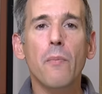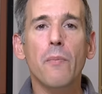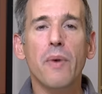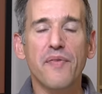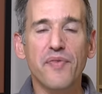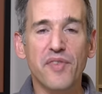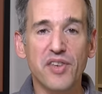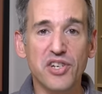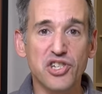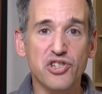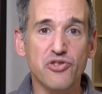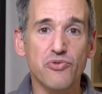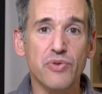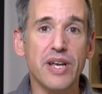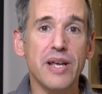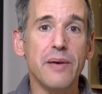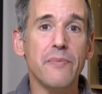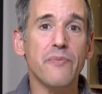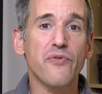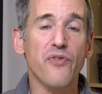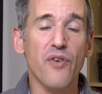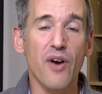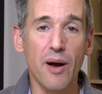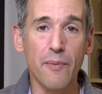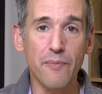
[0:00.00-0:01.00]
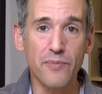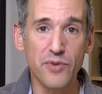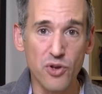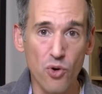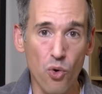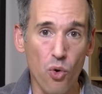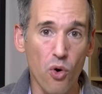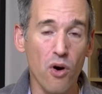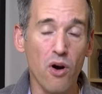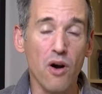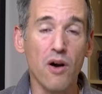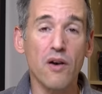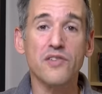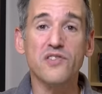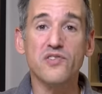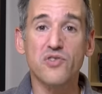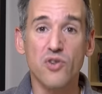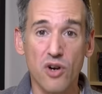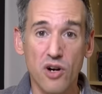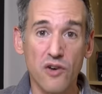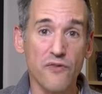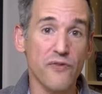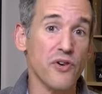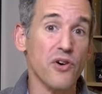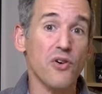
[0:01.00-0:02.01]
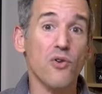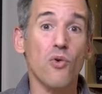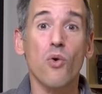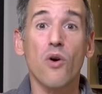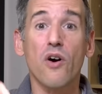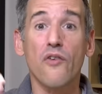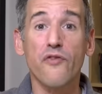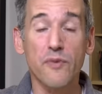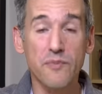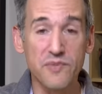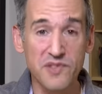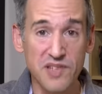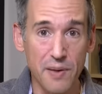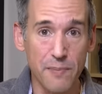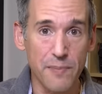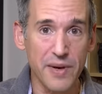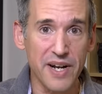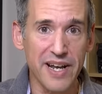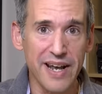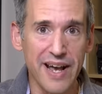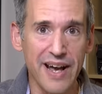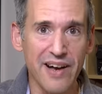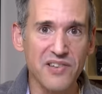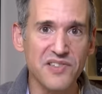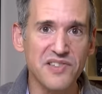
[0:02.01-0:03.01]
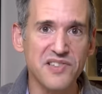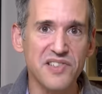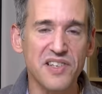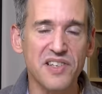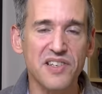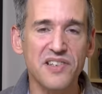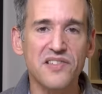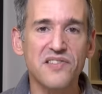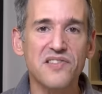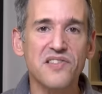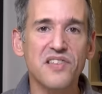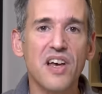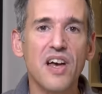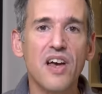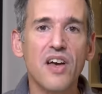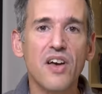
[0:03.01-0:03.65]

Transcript: but to stream from your server or from somebody else's,